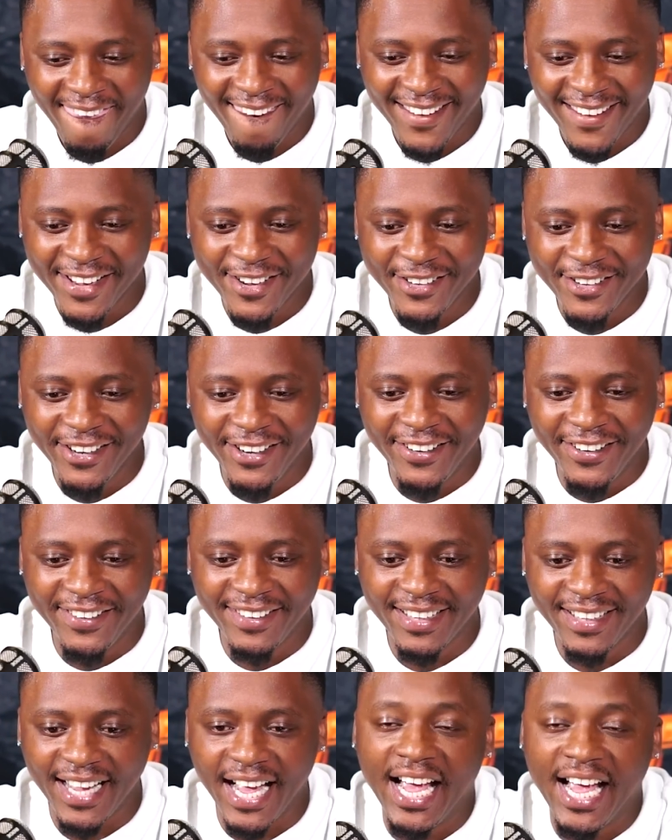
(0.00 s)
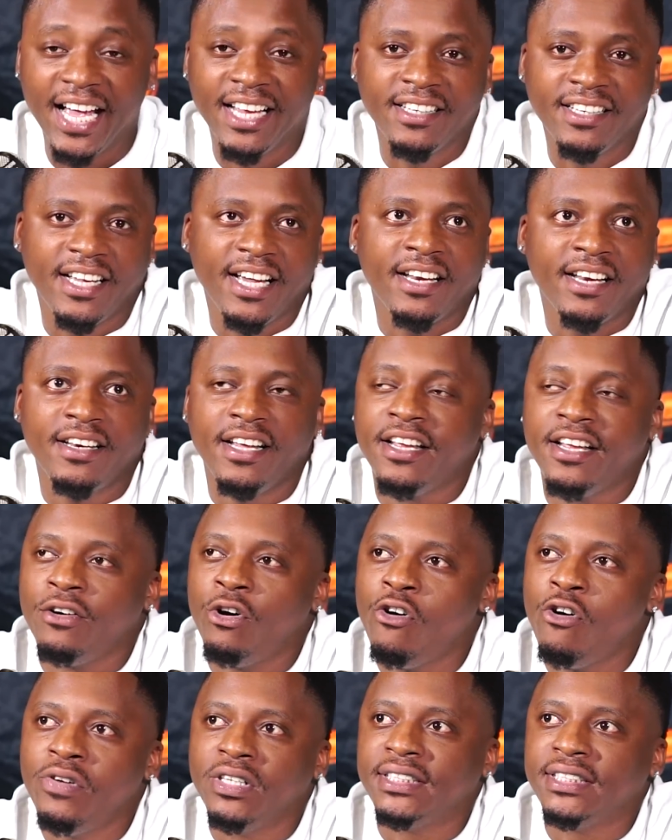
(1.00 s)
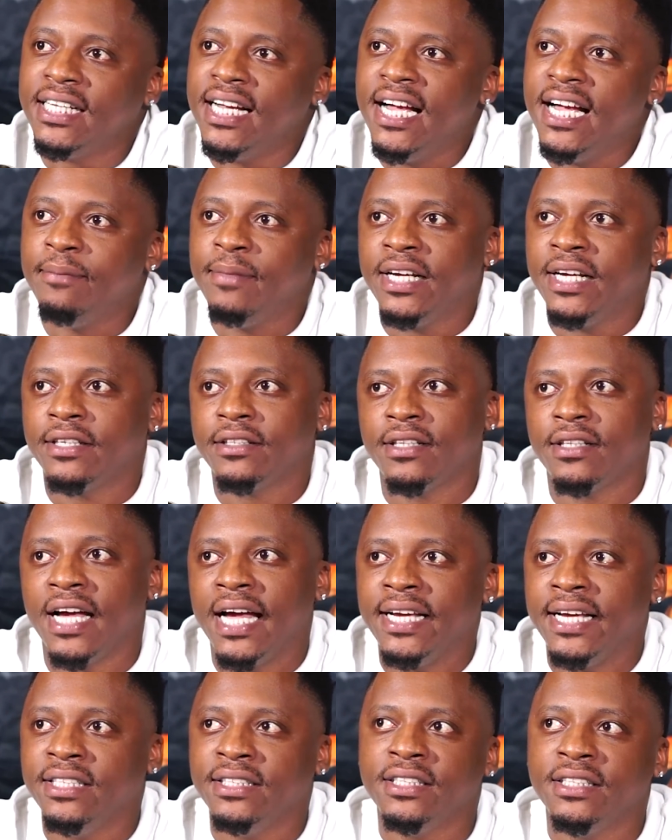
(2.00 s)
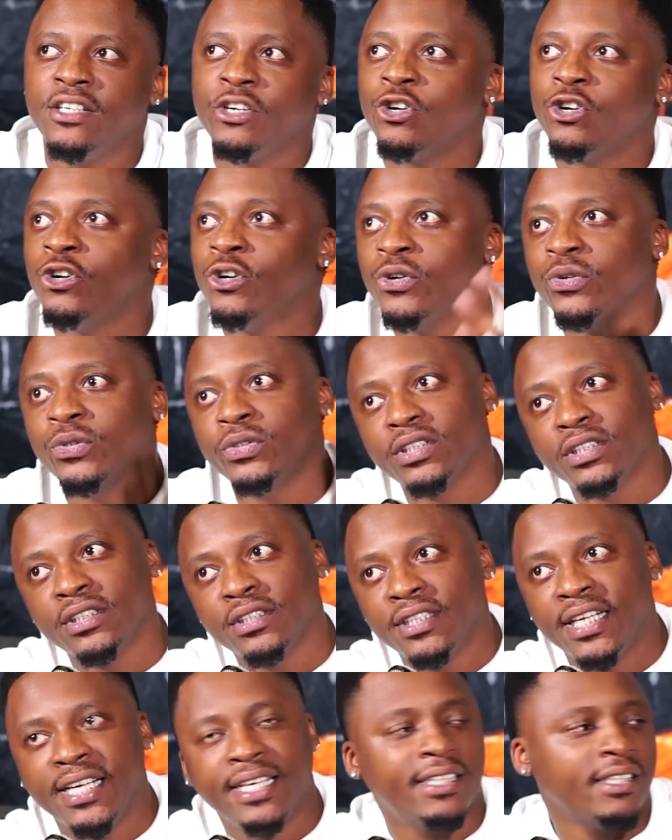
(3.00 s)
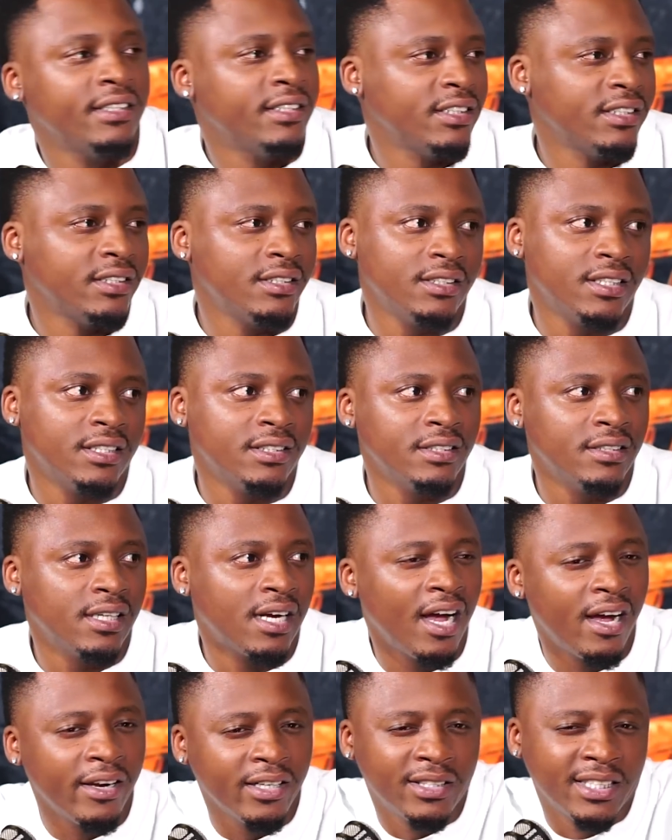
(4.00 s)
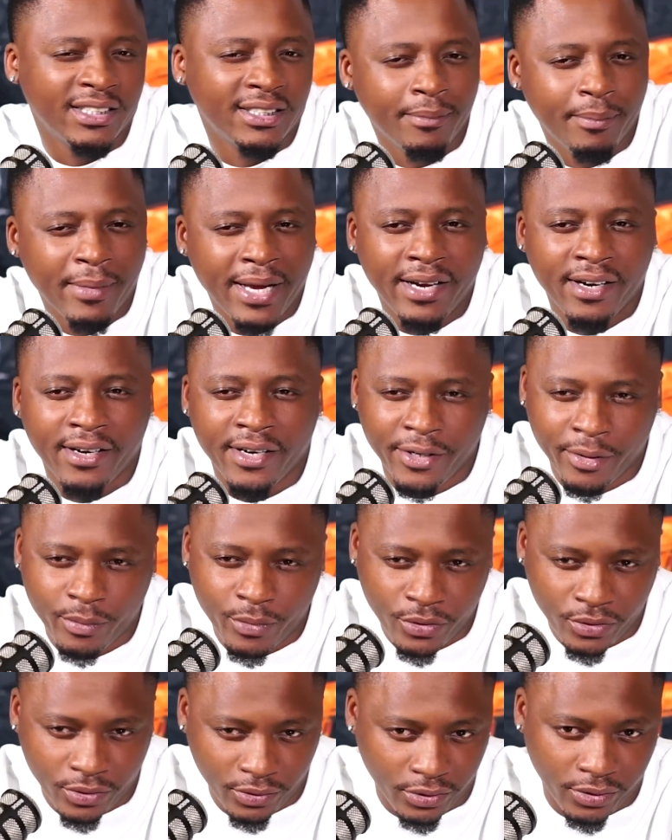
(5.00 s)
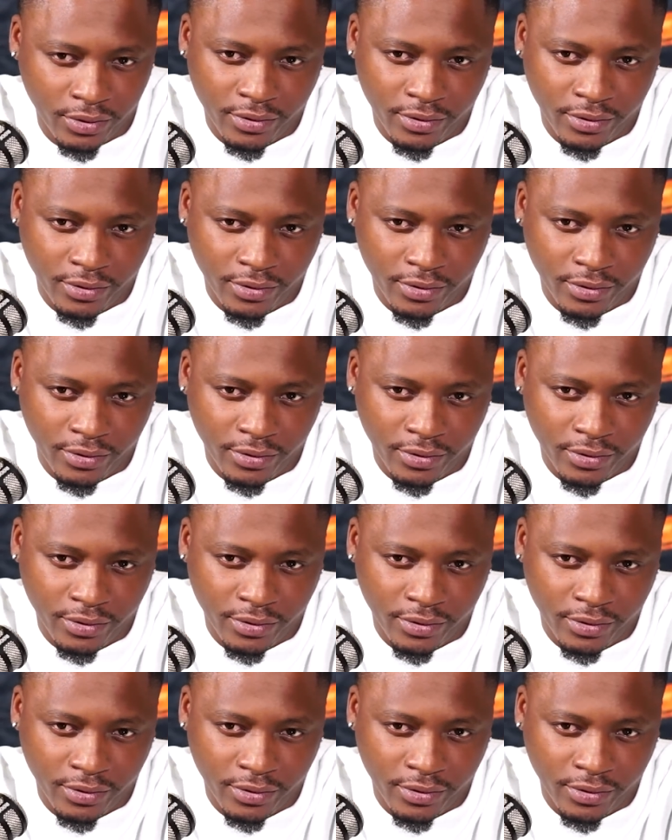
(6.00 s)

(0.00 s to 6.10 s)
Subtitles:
You know? And over time, like the idea goes and like it just doesn't matter anymore. So,